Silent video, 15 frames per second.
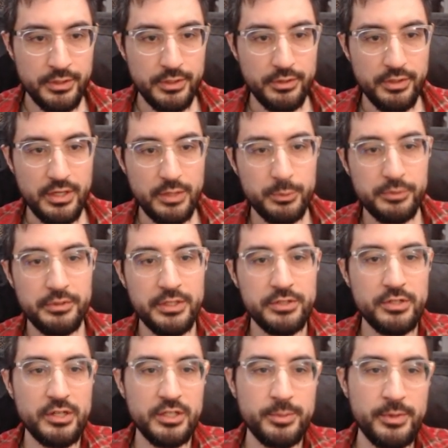Okay, we already
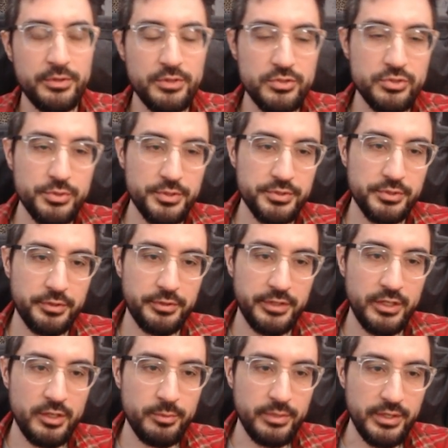talked about the jewels
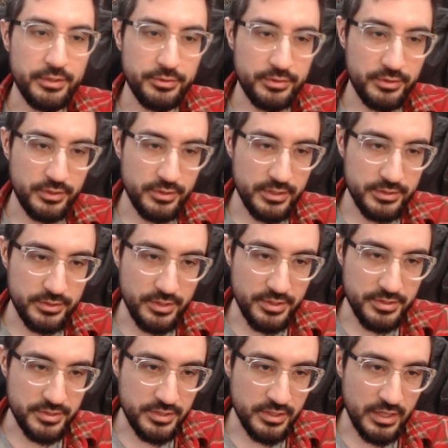earlier, but as you
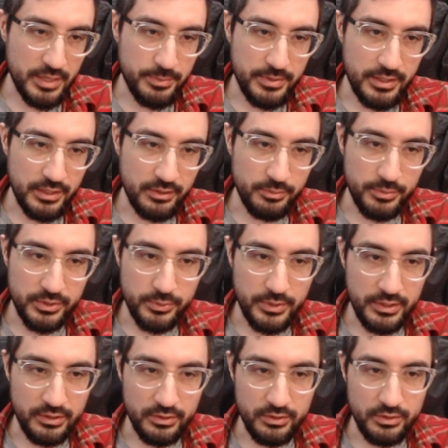can see, I paid
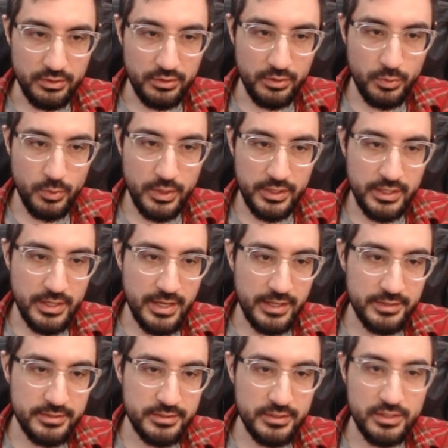between
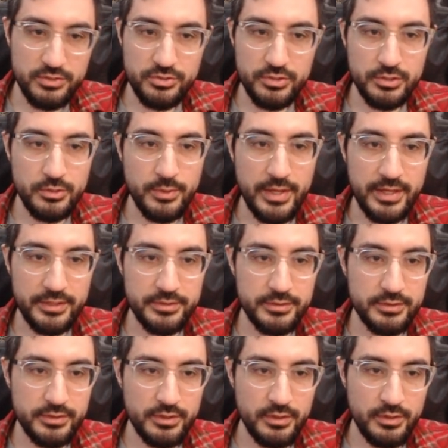20x and
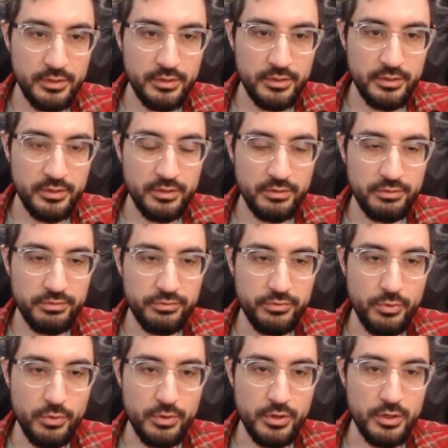2x
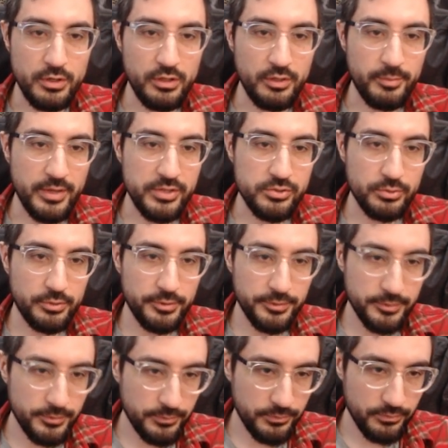for all of my
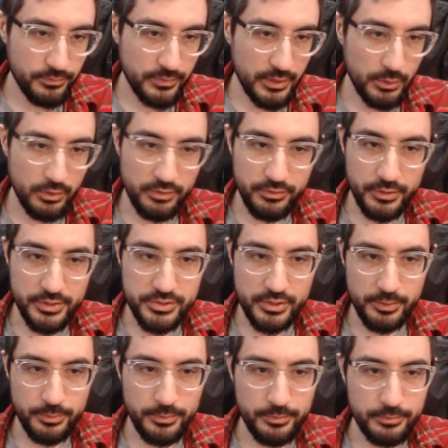jewels. They're all very cheap.